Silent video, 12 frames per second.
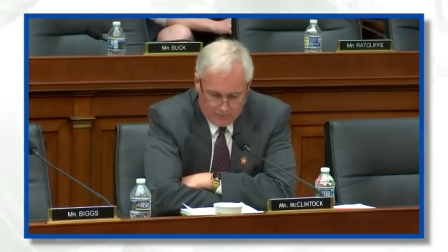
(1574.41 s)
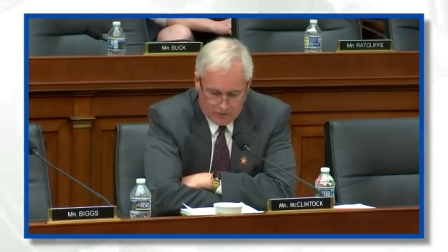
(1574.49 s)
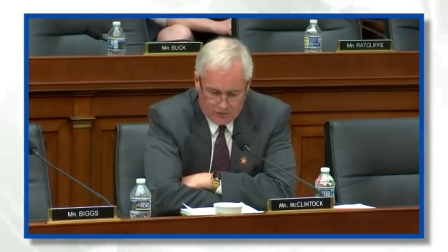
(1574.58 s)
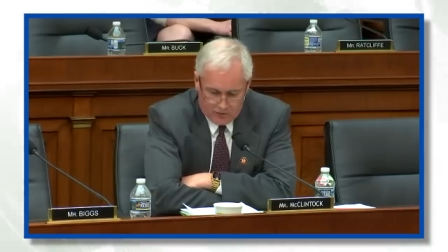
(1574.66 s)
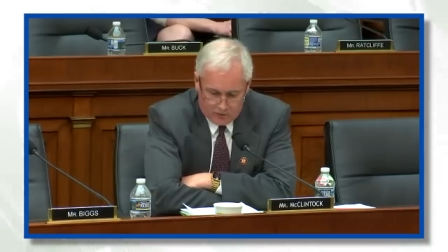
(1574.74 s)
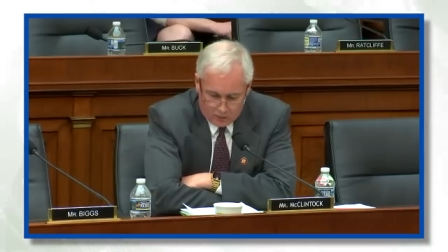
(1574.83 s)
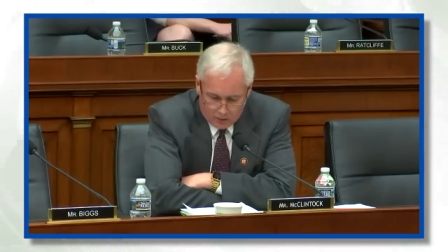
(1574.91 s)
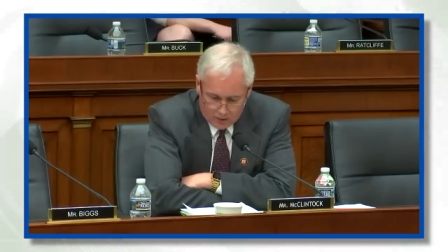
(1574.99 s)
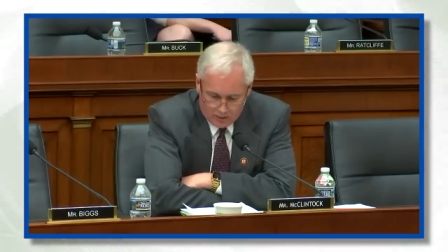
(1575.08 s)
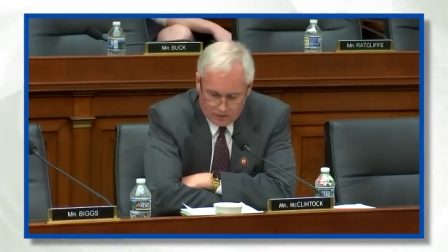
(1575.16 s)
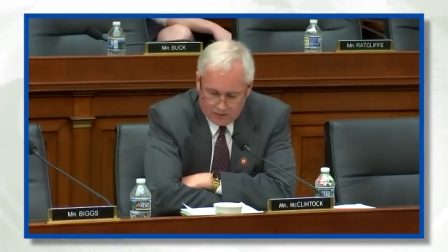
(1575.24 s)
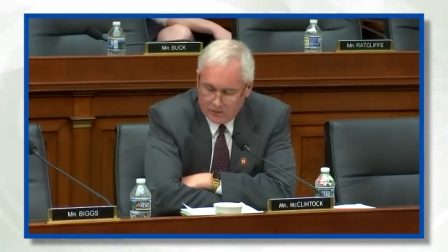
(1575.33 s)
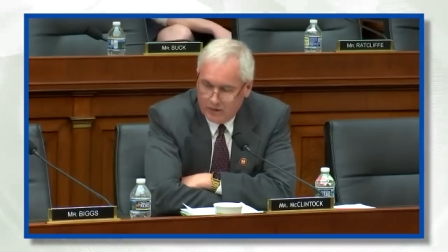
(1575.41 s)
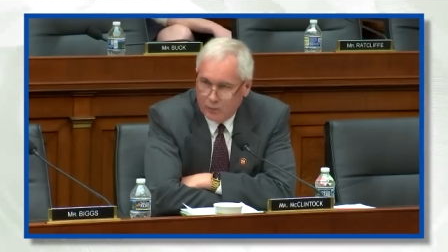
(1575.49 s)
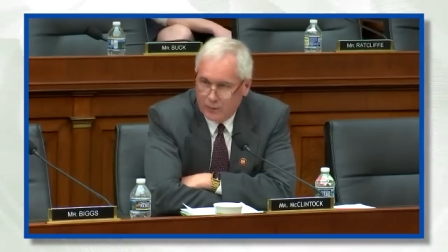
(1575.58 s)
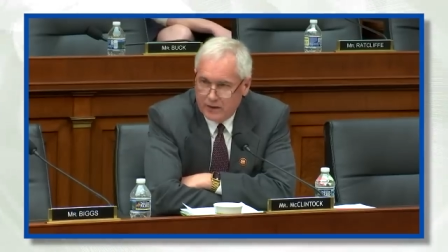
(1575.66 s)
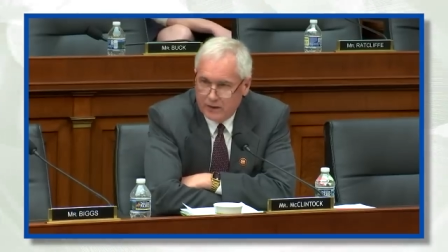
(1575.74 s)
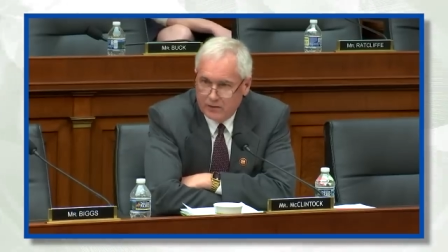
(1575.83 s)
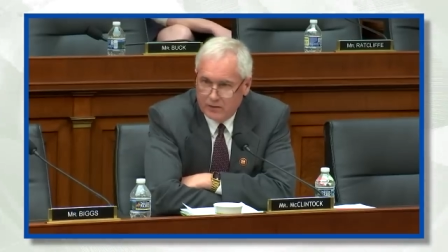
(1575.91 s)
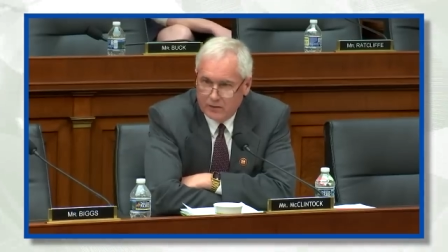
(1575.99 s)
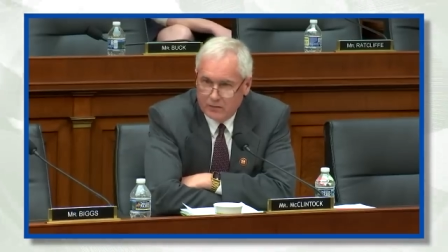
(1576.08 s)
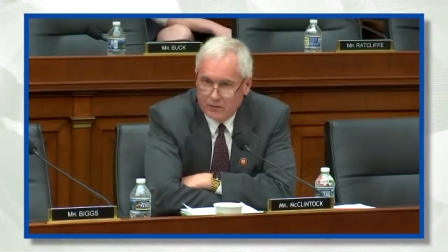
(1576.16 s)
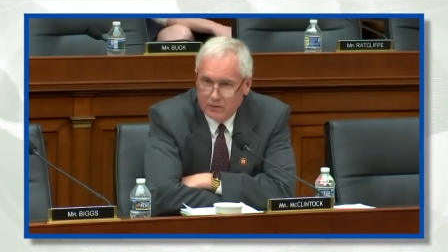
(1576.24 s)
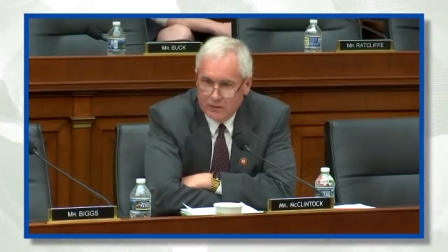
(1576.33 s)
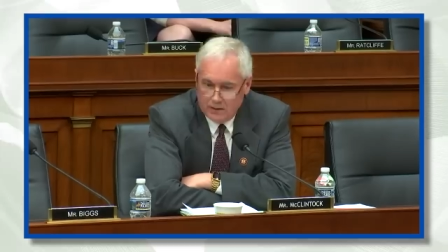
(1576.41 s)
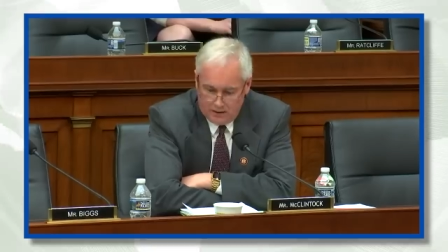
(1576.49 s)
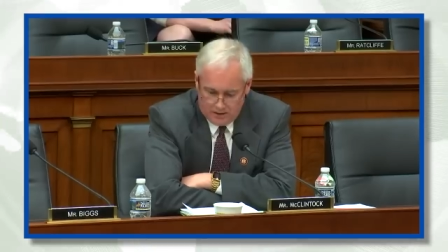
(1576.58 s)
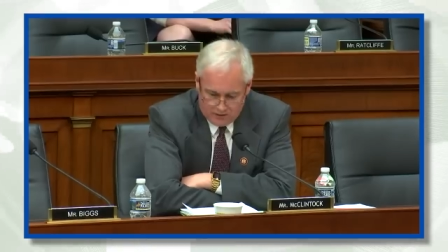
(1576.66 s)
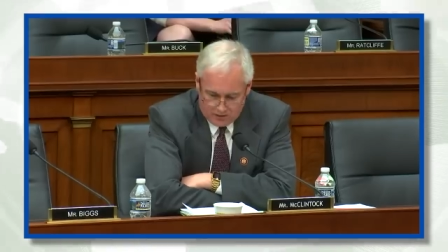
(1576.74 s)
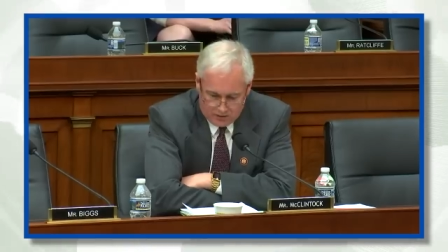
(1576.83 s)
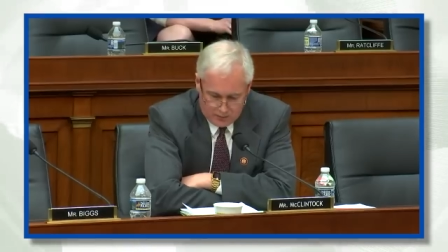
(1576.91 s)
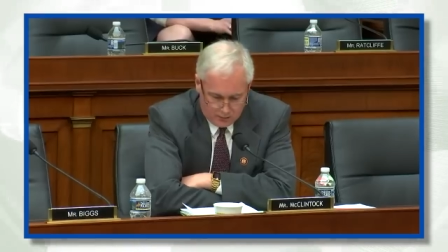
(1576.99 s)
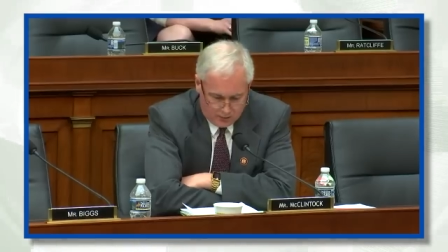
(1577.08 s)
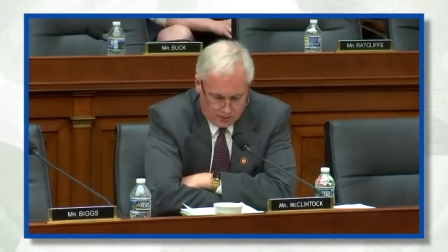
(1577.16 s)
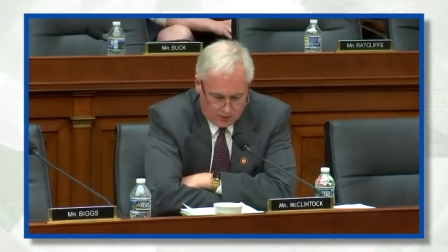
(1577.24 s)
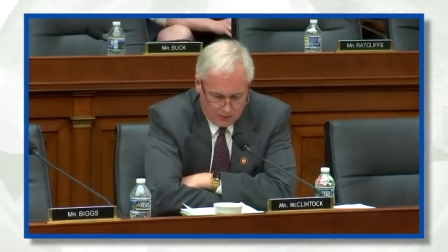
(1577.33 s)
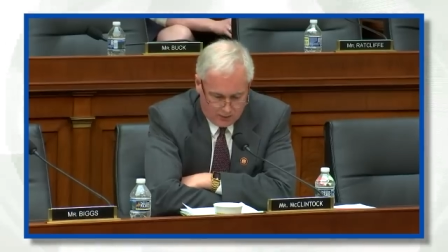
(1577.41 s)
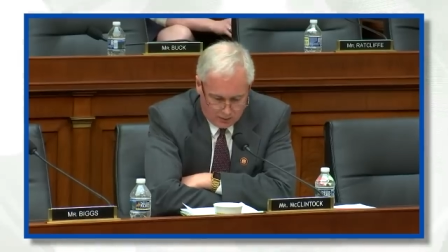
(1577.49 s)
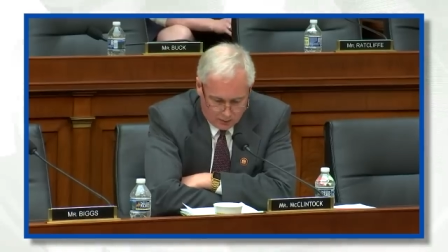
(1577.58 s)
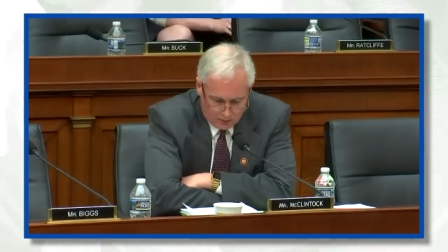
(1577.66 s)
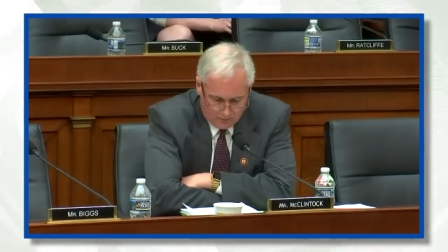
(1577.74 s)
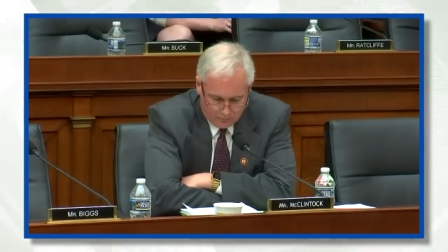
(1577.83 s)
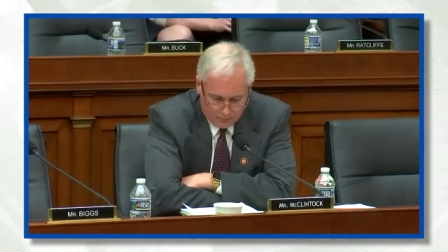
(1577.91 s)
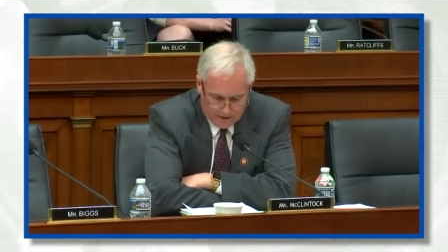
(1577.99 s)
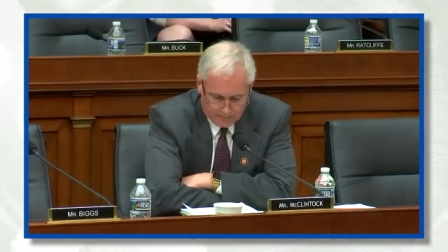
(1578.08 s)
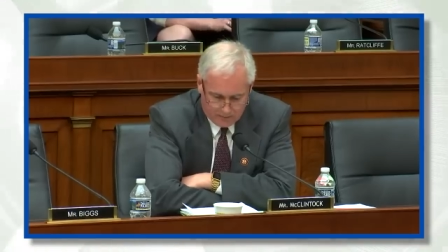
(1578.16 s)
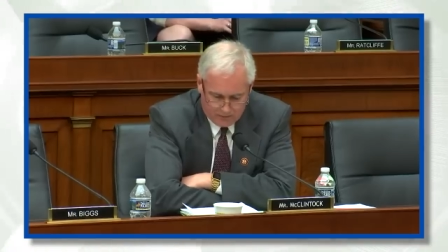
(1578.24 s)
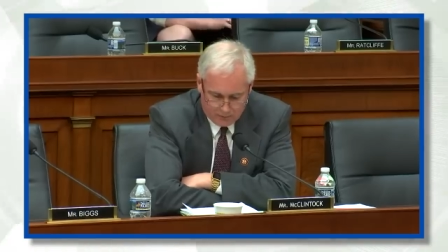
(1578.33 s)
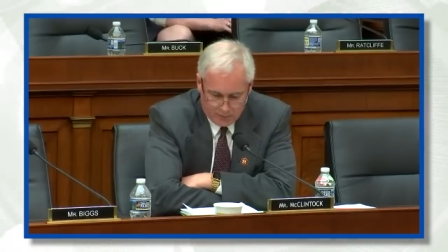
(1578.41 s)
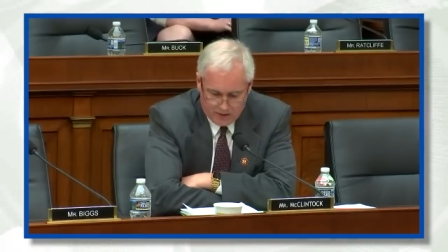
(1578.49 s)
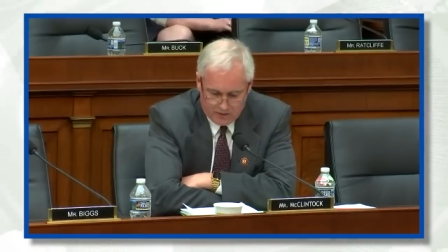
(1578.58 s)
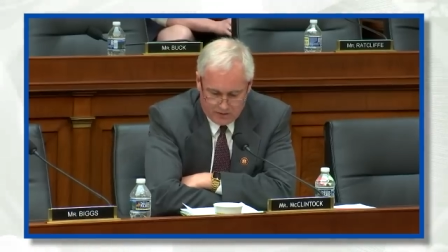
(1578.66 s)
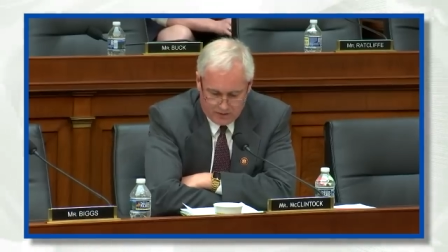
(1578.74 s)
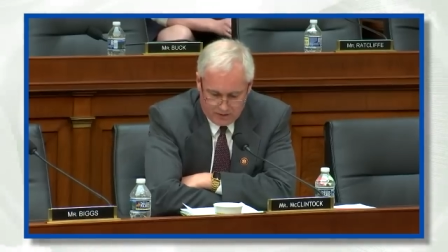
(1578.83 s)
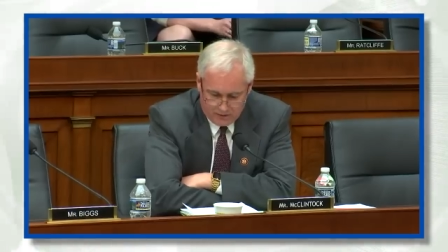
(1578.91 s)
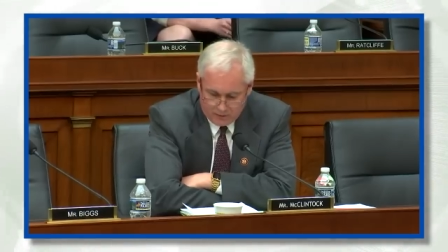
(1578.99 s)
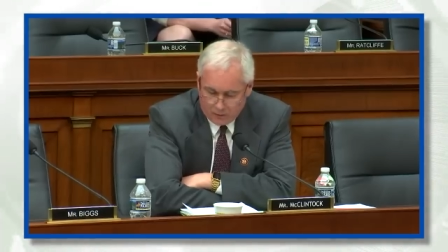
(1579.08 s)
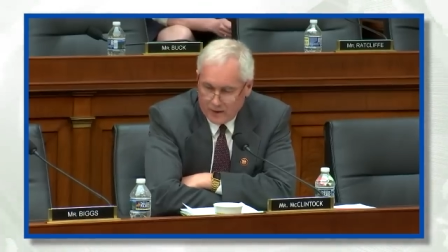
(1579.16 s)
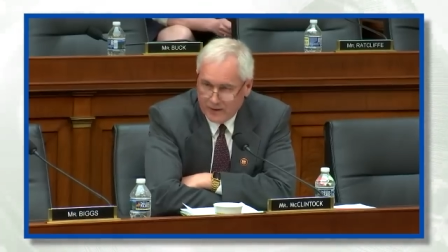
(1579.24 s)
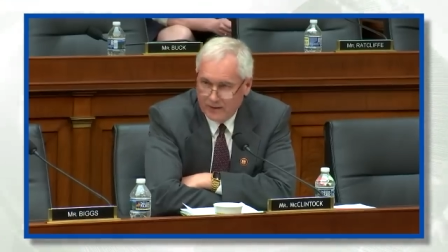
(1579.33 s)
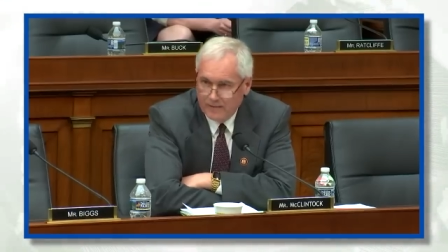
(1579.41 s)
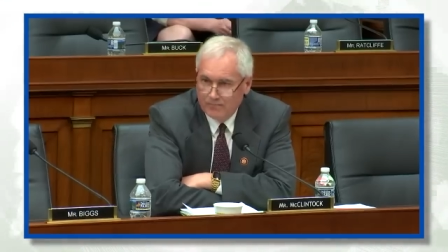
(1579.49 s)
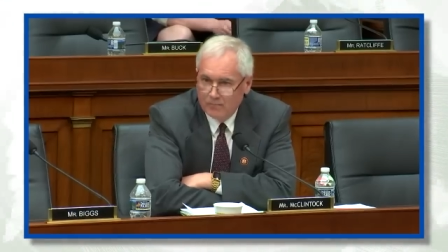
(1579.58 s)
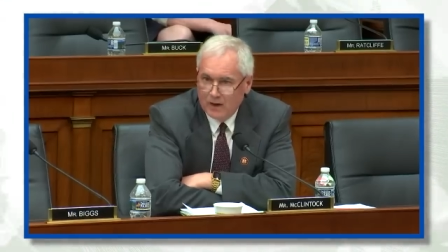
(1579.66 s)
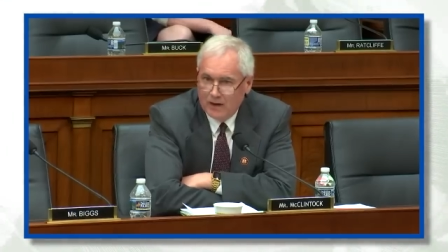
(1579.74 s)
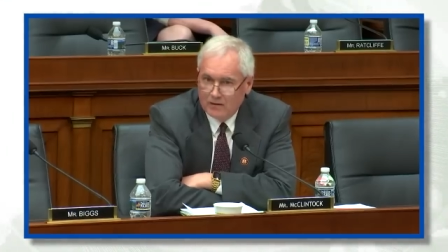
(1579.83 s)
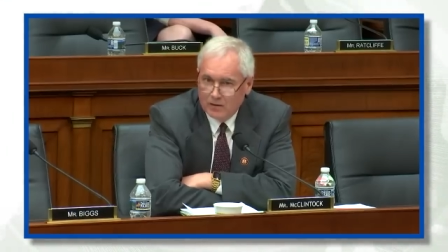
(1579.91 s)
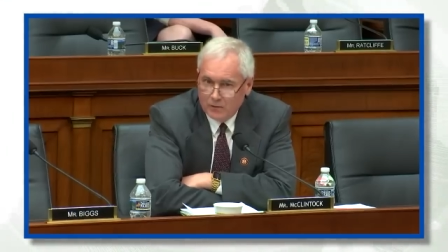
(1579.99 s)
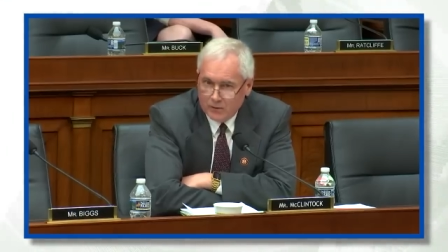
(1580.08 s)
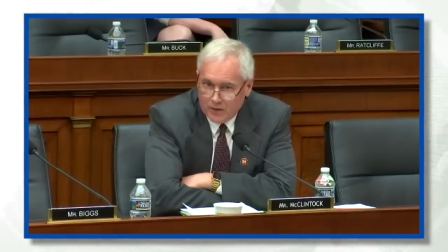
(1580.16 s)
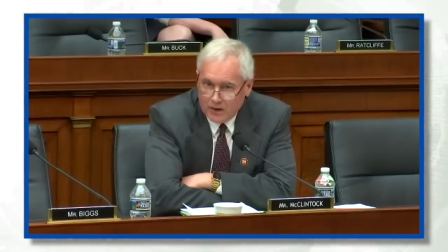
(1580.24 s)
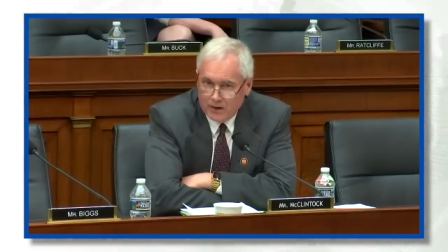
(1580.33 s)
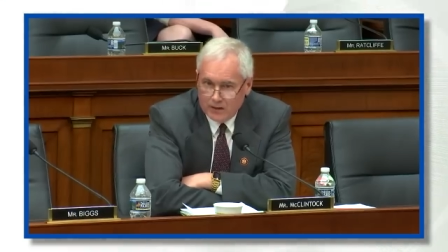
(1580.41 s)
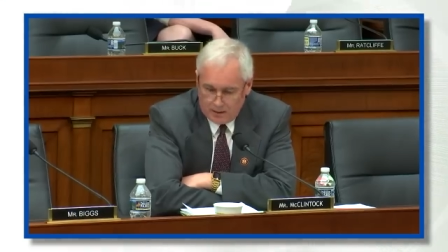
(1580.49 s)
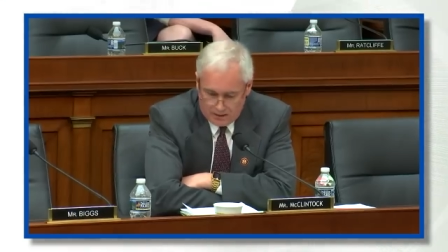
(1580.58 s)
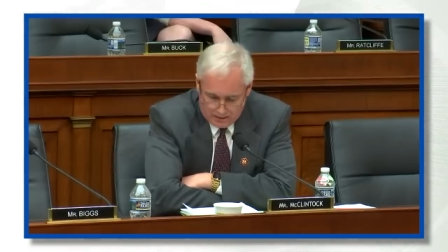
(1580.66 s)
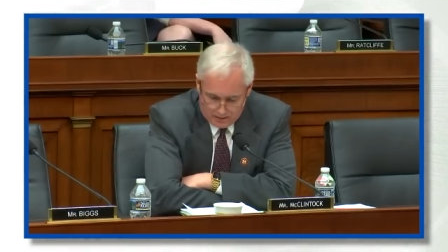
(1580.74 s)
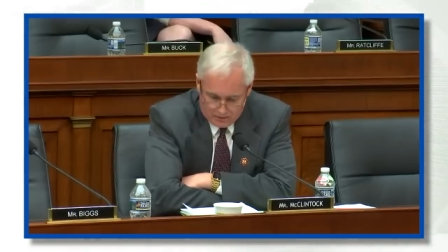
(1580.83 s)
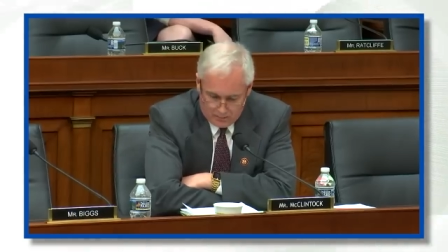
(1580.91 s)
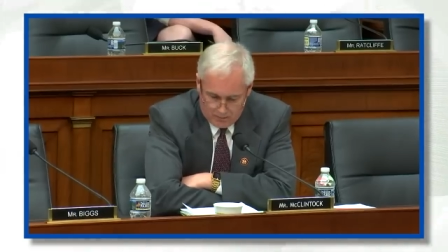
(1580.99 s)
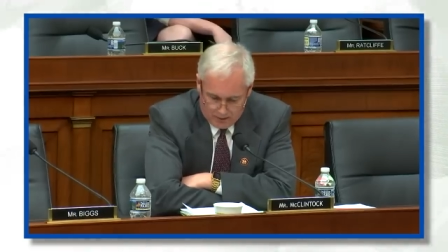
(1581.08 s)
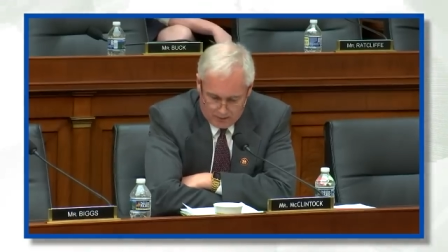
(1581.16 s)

The strongest thing we can do is to use our own freedom of speech to confront it and defeat it on its